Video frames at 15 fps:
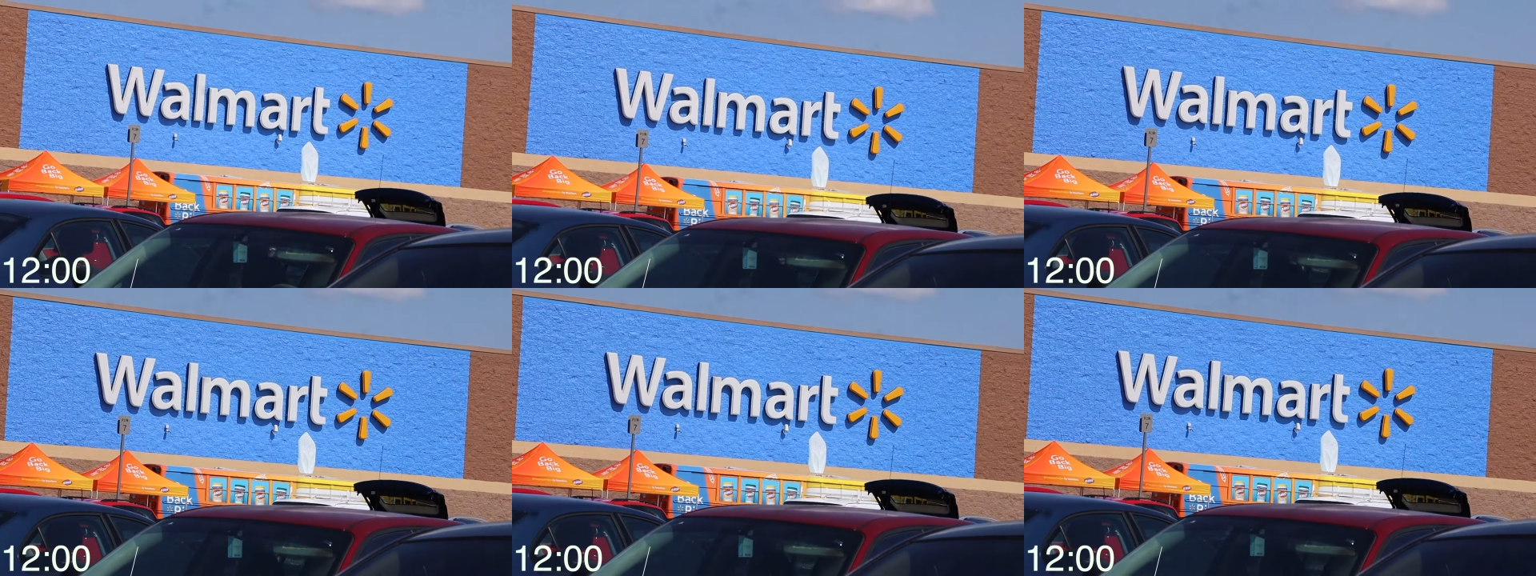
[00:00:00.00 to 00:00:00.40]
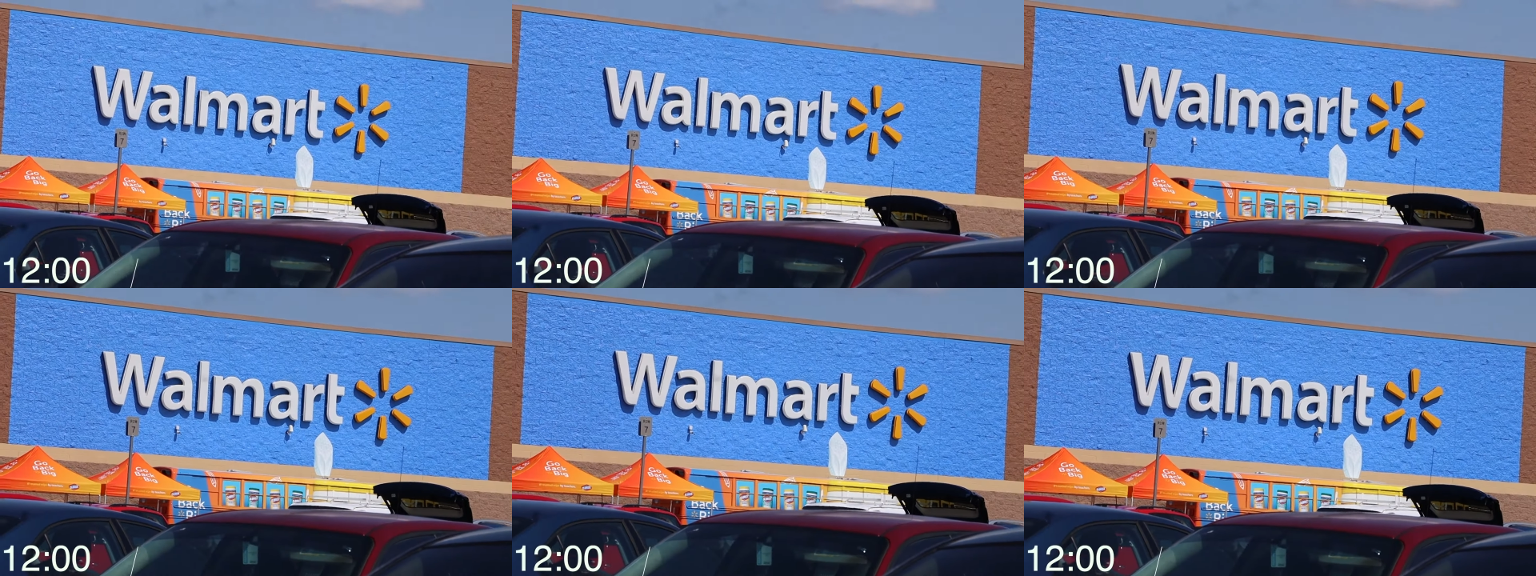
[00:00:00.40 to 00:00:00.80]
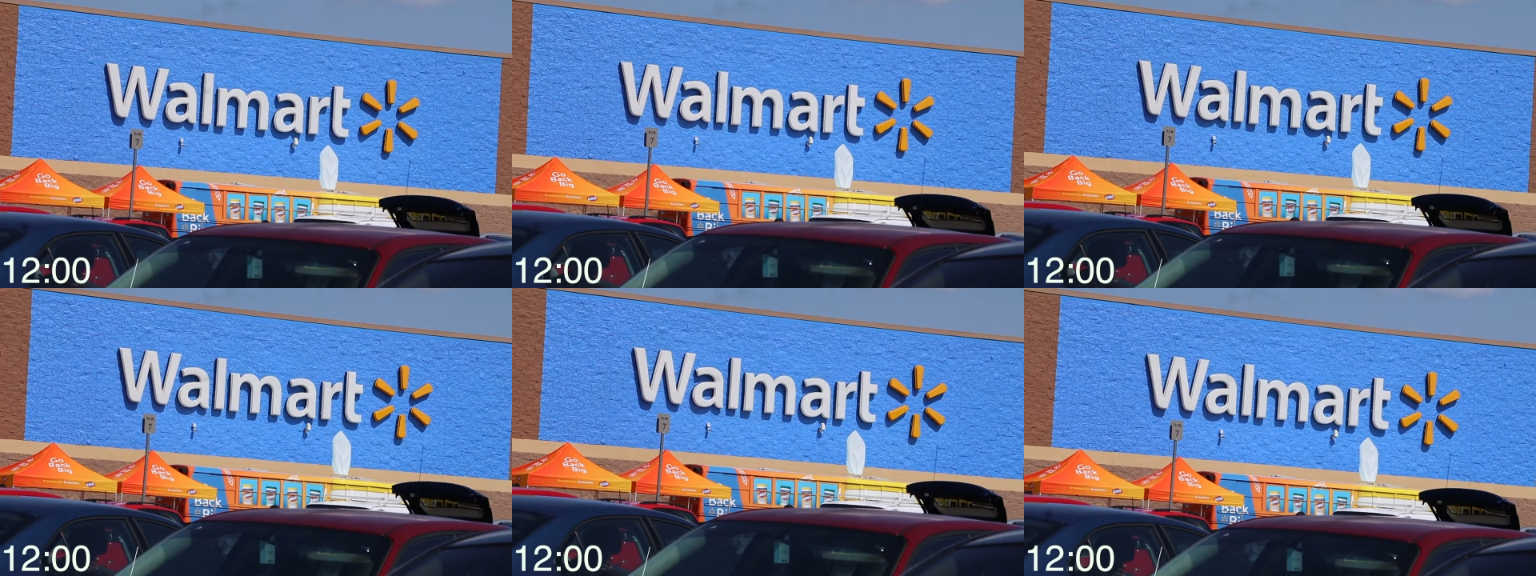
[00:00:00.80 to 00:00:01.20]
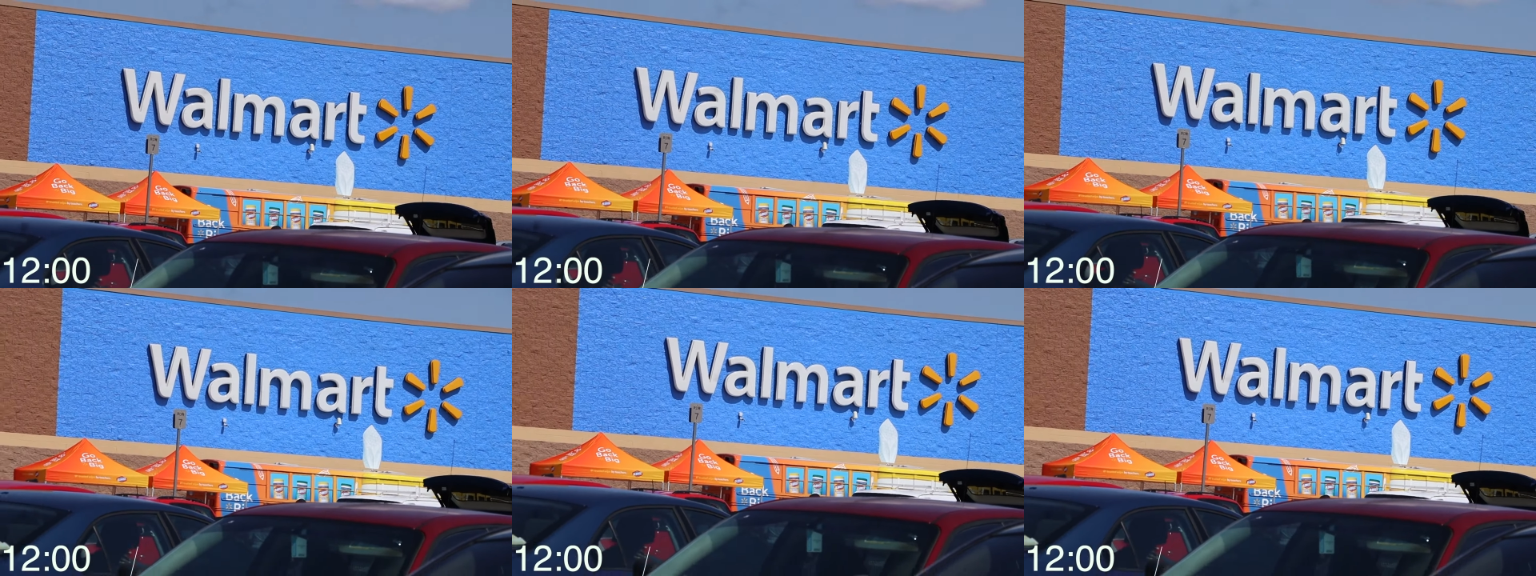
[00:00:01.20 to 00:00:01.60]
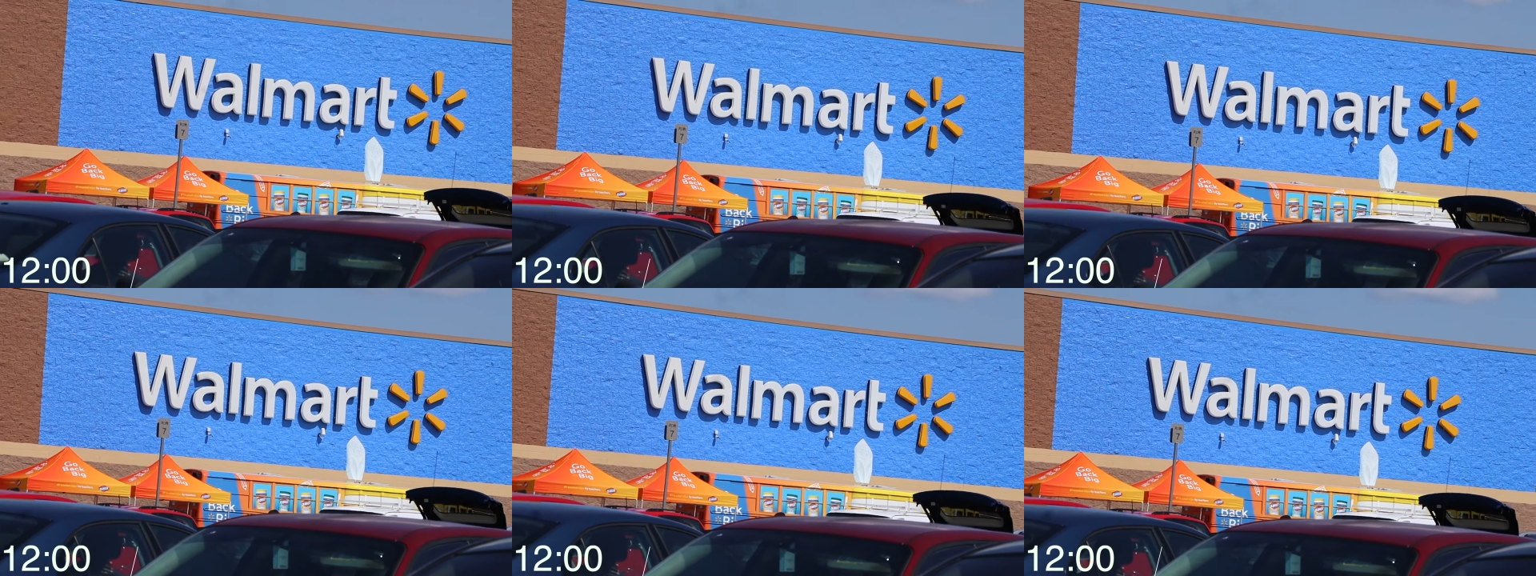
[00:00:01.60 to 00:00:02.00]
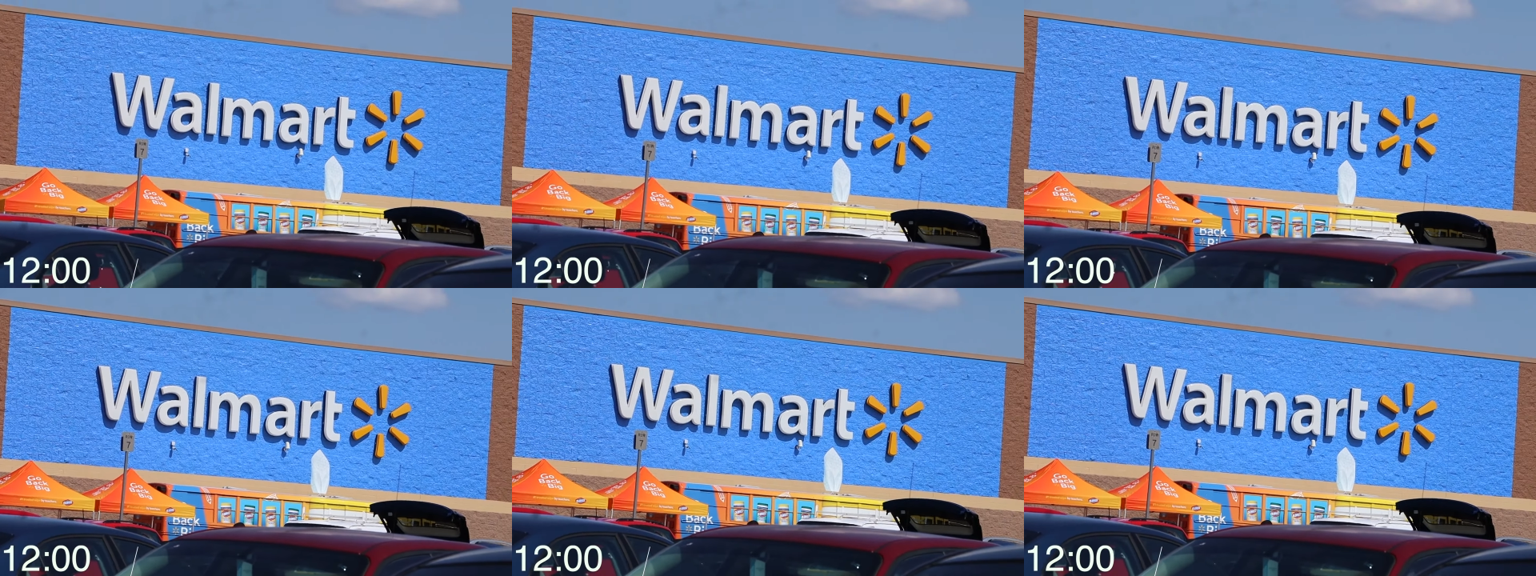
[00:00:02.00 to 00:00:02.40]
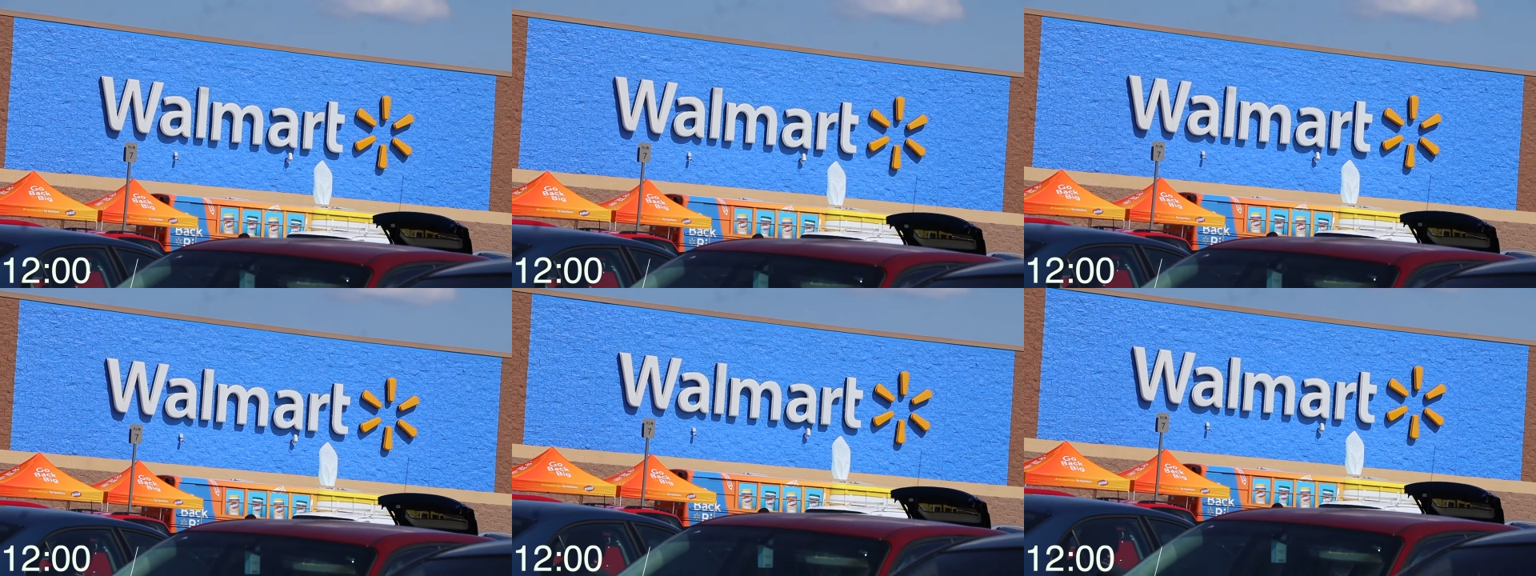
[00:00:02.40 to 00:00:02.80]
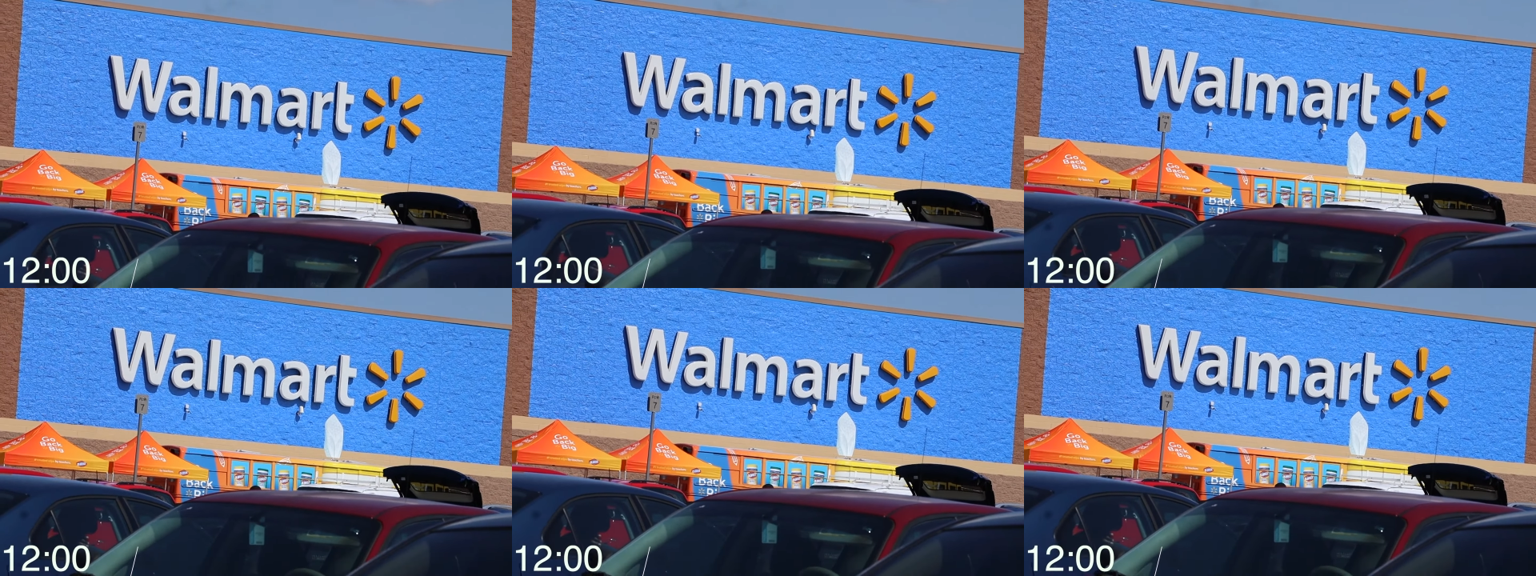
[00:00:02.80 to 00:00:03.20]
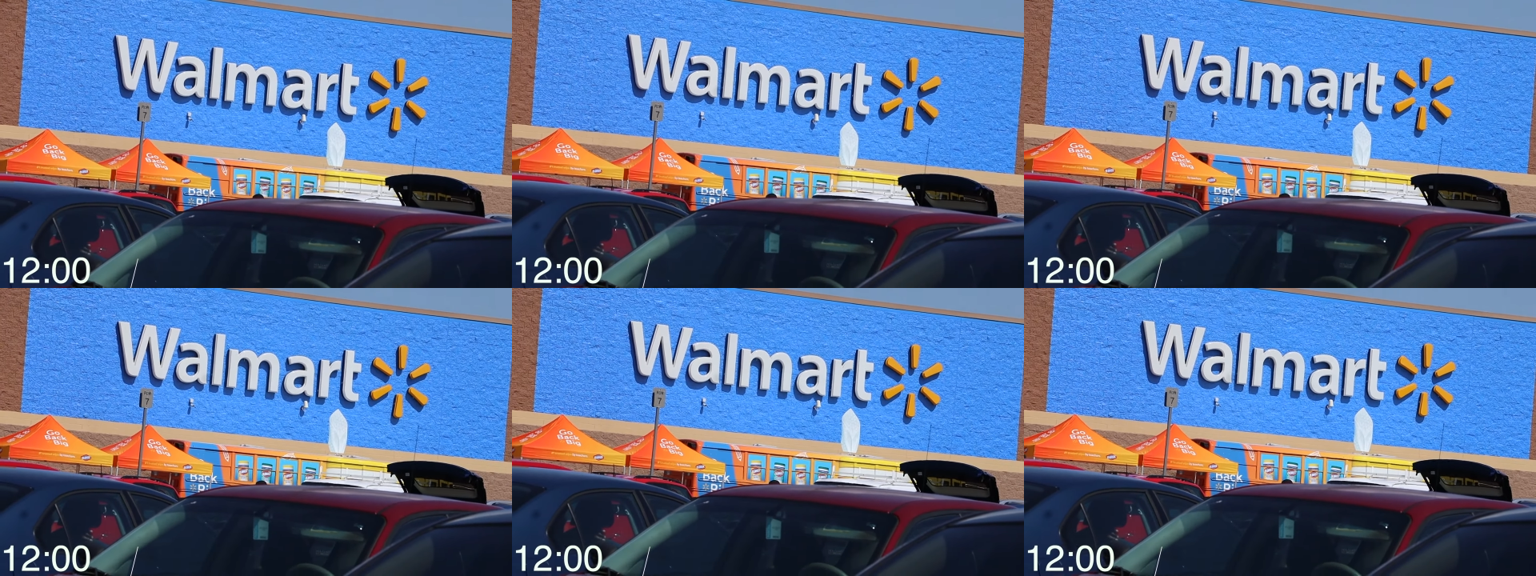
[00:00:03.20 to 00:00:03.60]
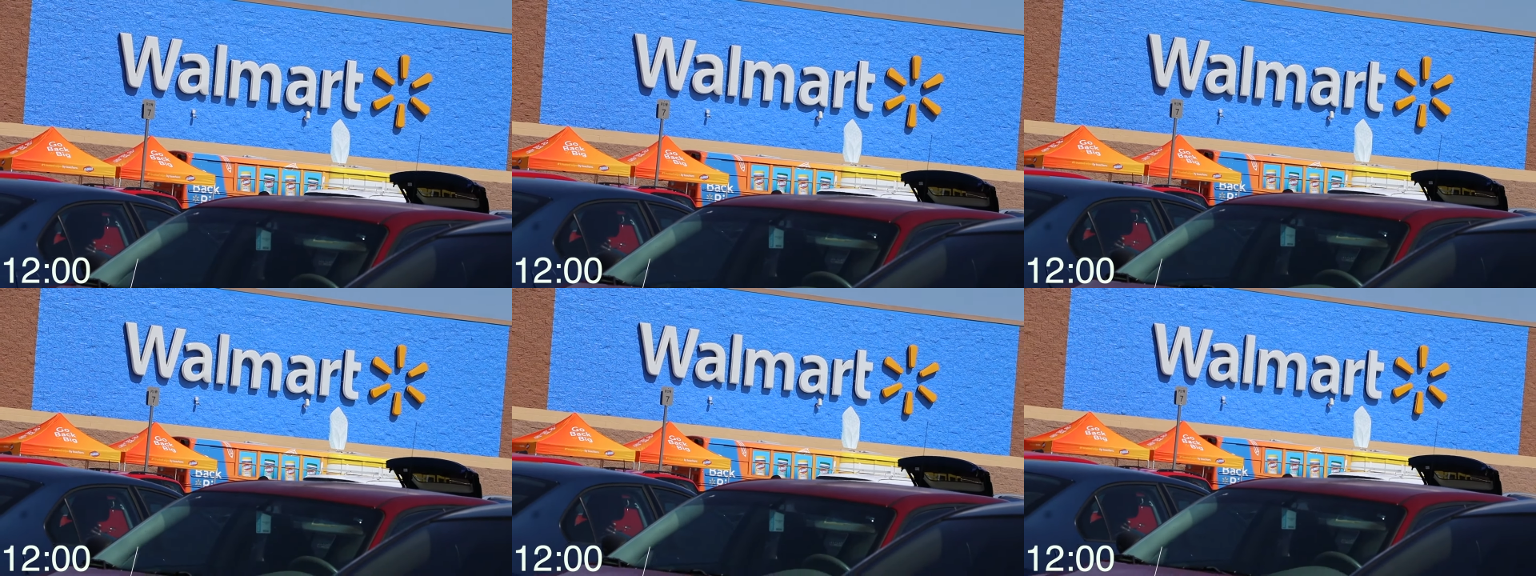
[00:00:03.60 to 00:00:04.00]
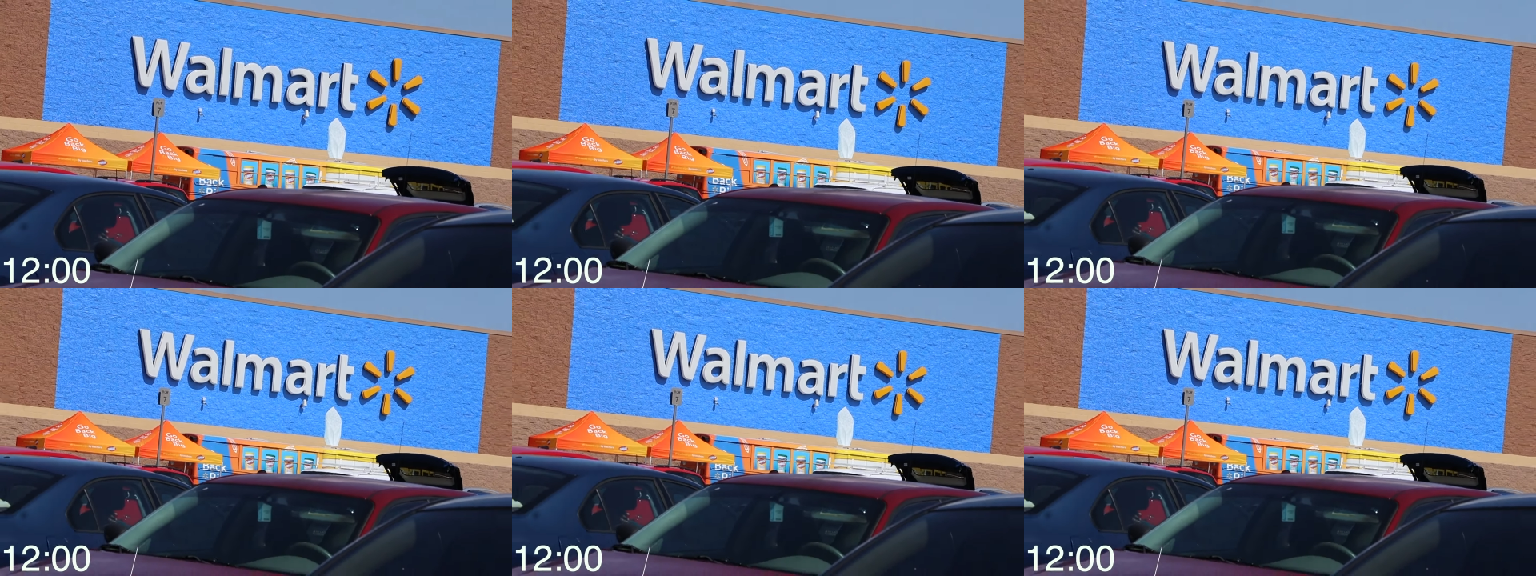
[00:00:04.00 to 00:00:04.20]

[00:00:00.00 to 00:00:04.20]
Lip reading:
No face is visible, so there are no lips to read.